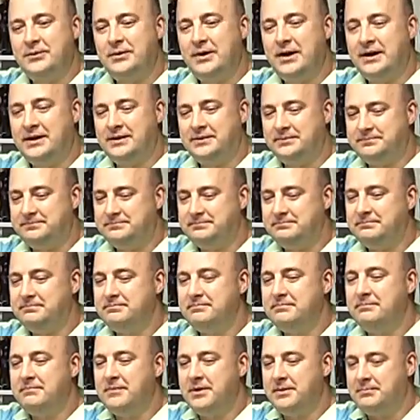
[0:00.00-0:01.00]
Well,
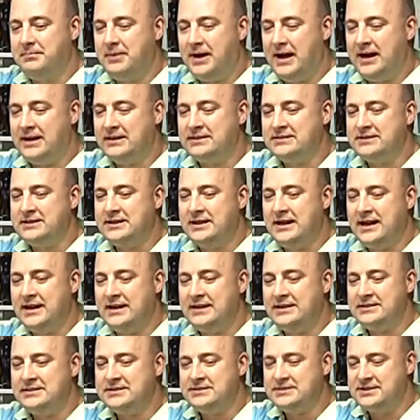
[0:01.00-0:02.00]
the box that
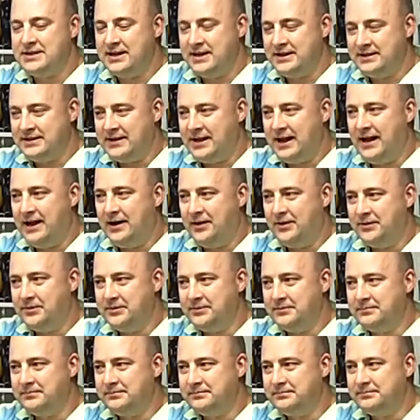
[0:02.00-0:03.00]
I sent
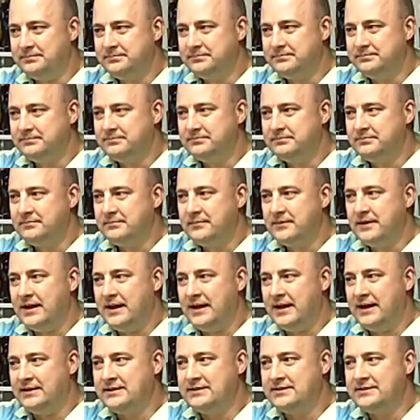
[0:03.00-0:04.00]
out
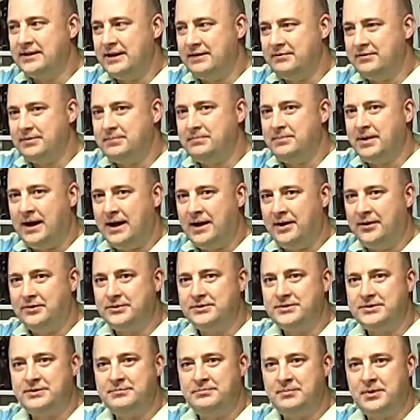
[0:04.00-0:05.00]
had 7
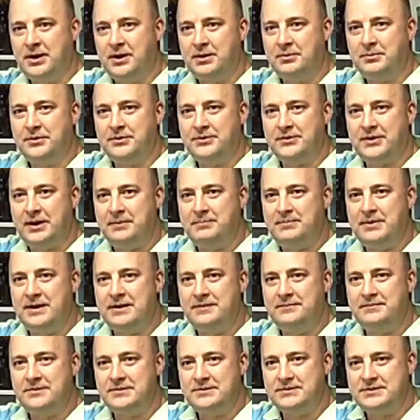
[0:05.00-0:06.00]
pounds of marbles. I
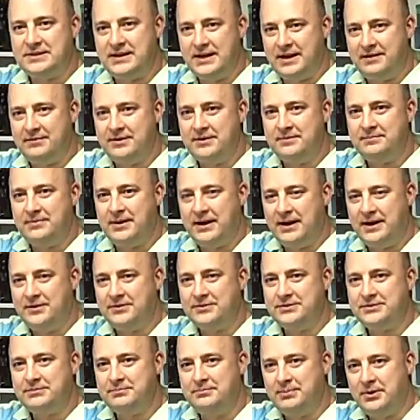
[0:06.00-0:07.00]
paid for 7
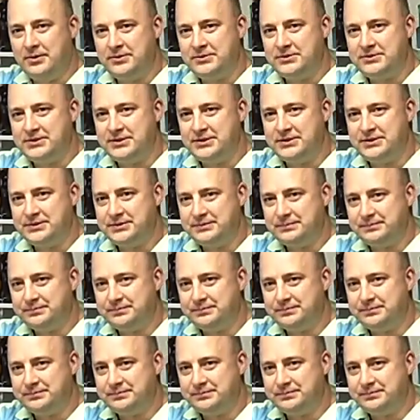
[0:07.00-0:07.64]
pounds of postage.